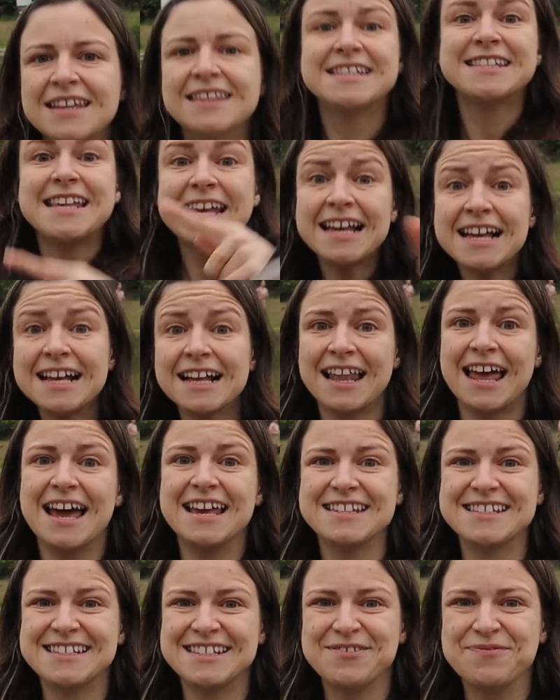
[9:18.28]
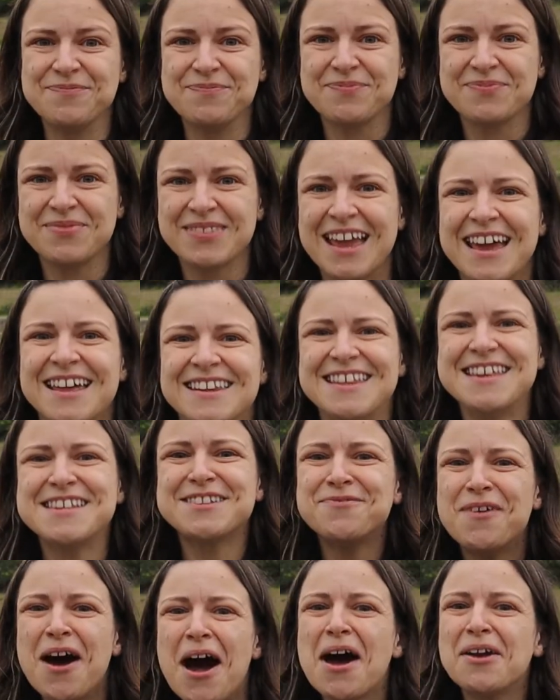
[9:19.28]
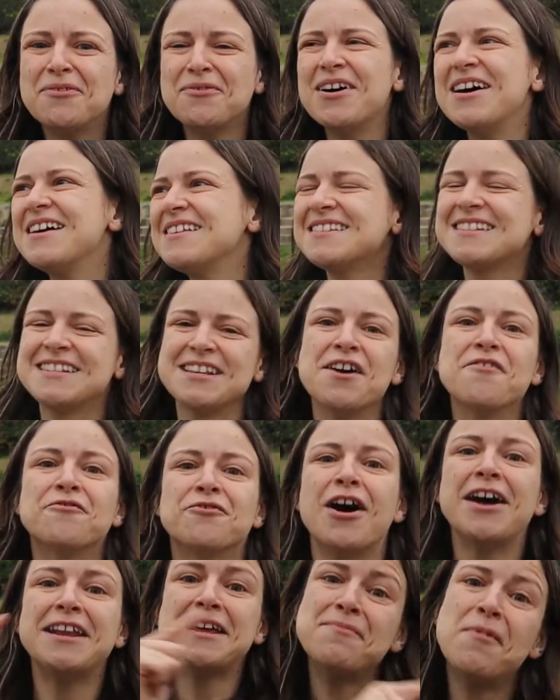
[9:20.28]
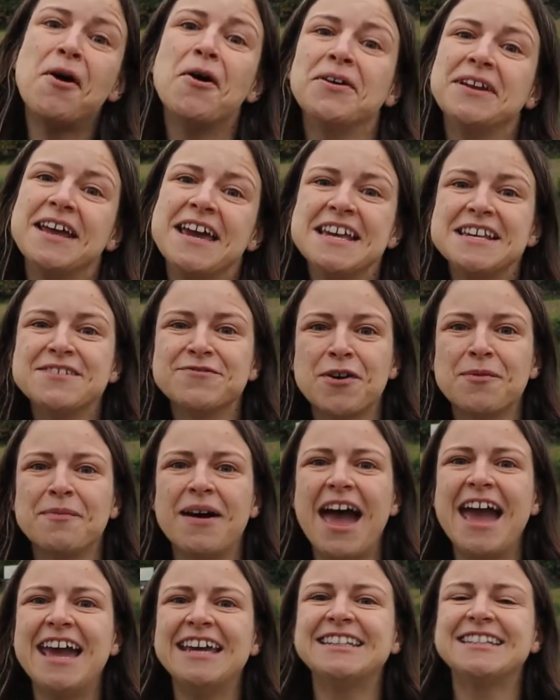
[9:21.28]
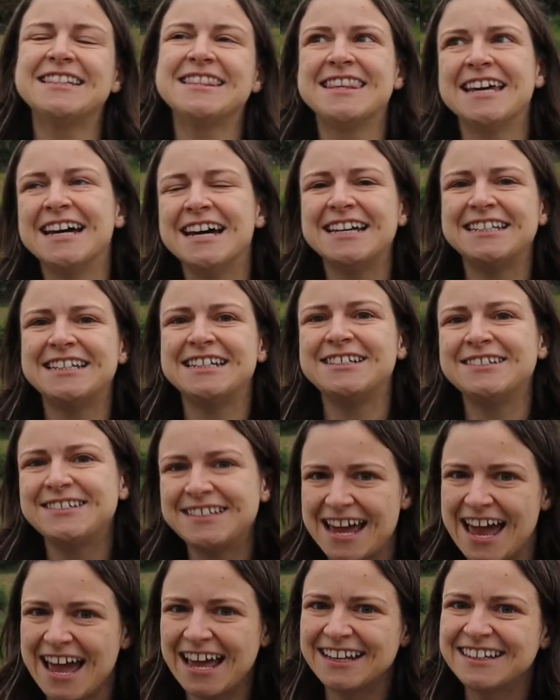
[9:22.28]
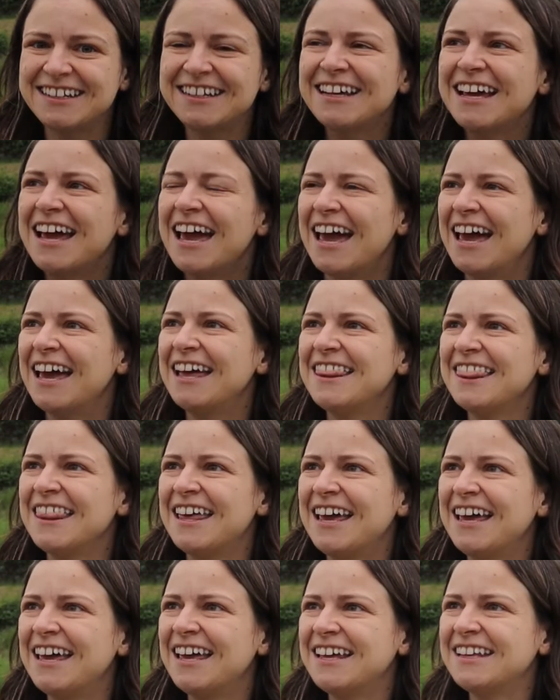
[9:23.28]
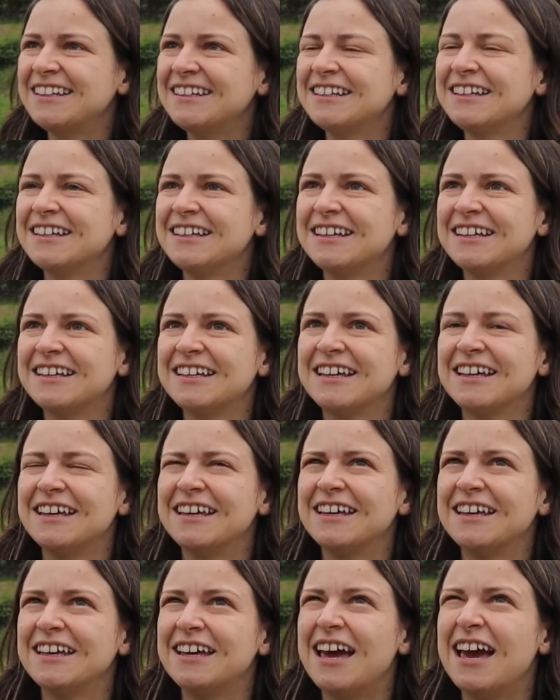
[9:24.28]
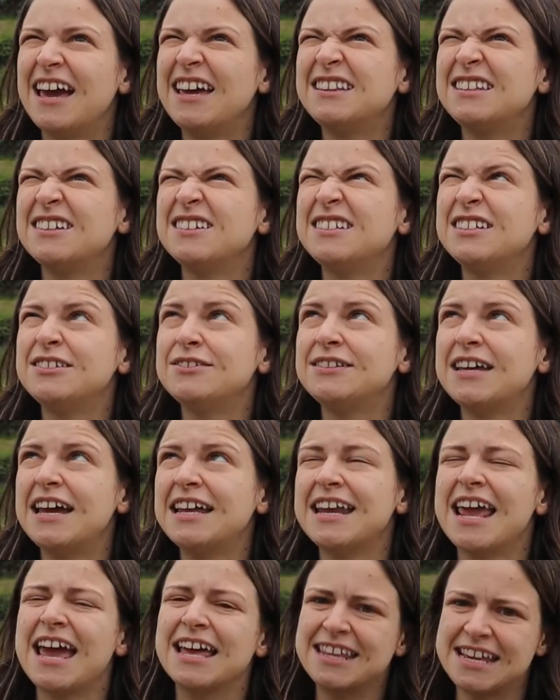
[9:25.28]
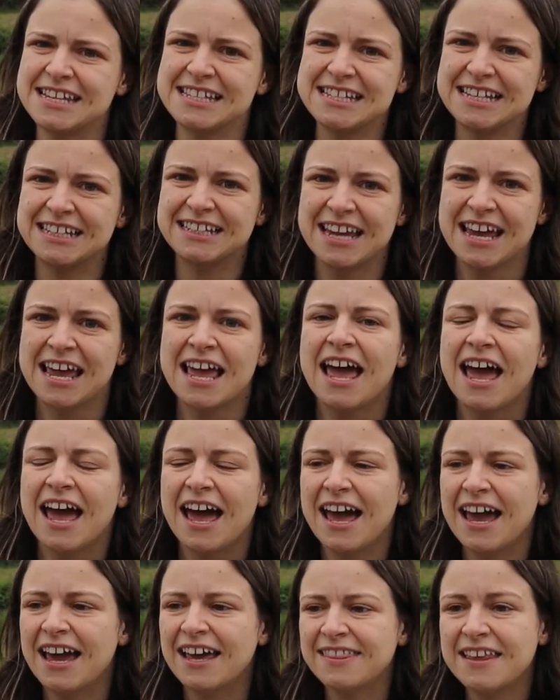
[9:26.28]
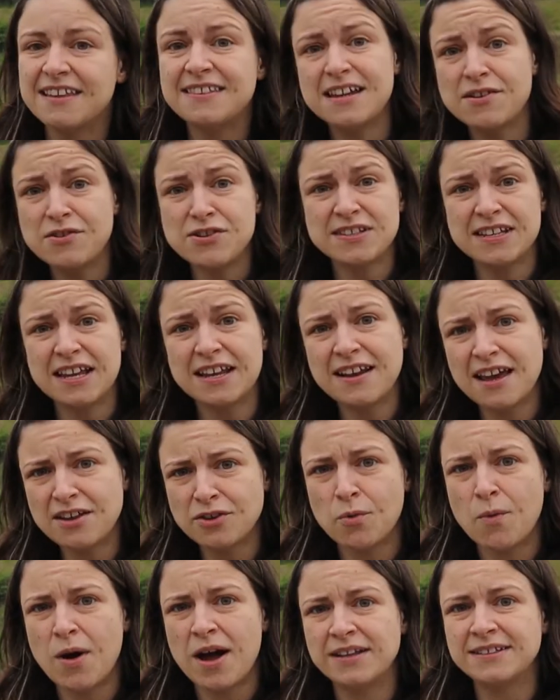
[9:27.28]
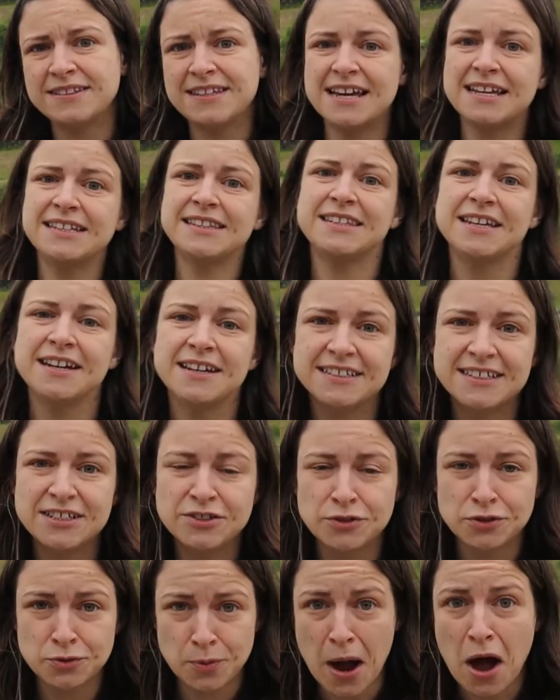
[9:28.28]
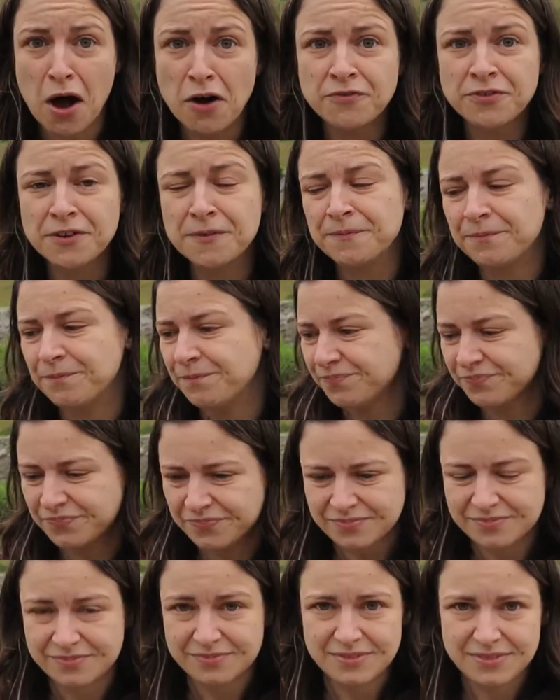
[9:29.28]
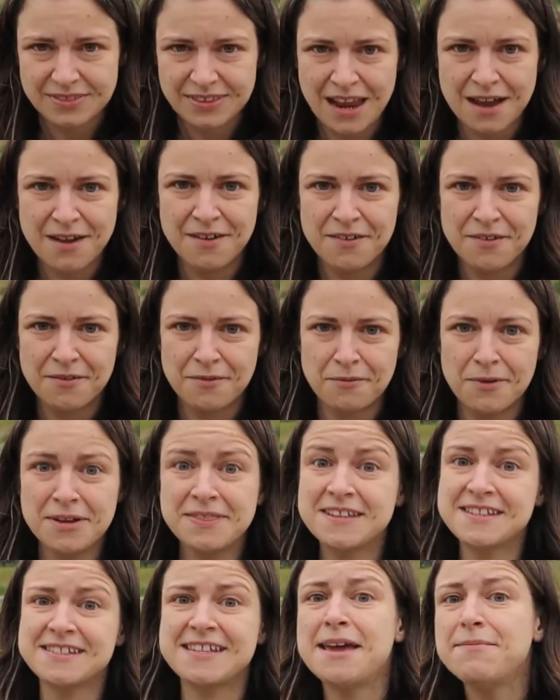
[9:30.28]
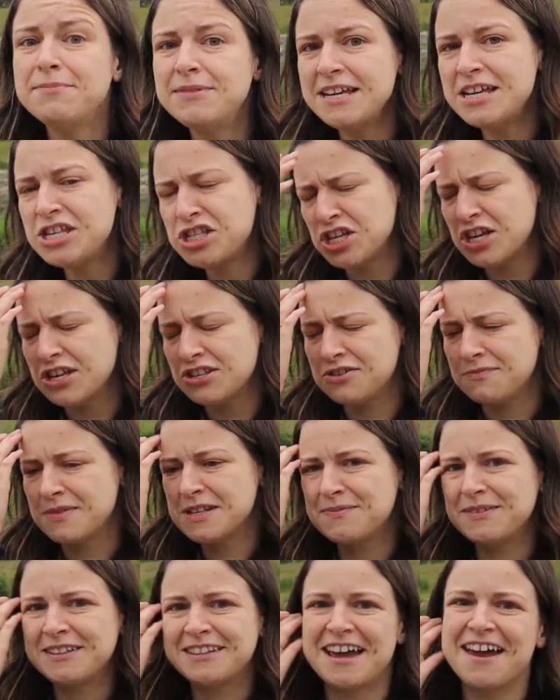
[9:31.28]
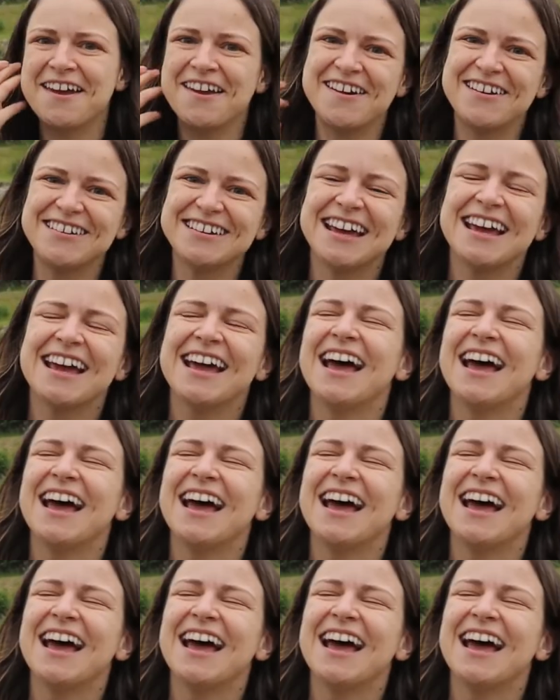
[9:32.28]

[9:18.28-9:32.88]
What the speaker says: The second class, this one was Friday mornings from 8:30 to 10, and then 8:30 to 10, yeah, that's it. And then there is another one, 10:30 to 12, with the same teacher. She must be tired,